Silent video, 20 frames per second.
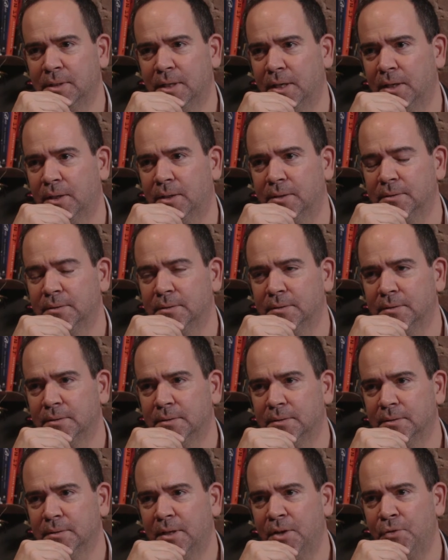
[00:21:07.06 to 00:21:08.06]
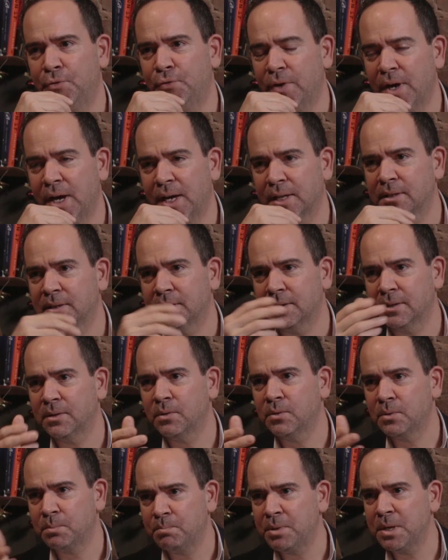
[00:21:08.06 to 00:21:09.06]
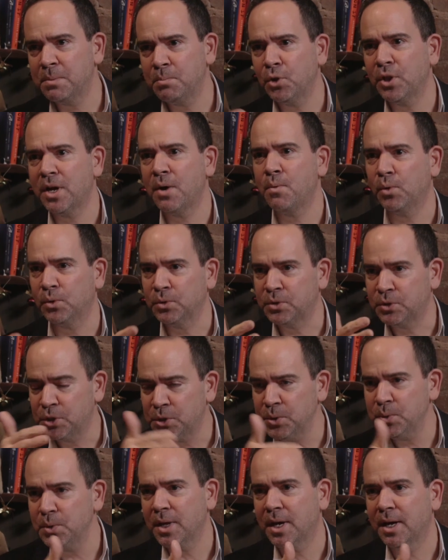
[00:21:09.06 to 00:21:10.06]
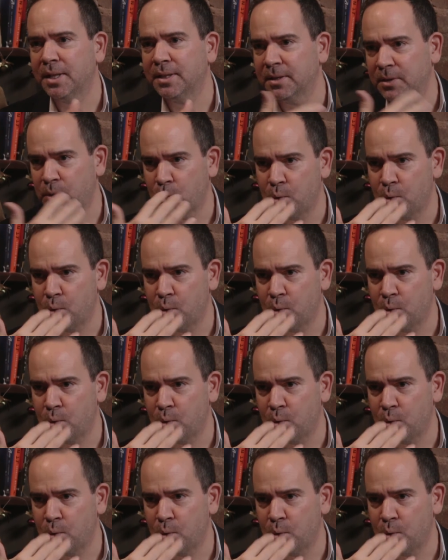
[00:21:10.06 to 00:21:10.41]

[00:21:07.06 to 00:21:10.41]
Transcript: No. In fact, people that will do that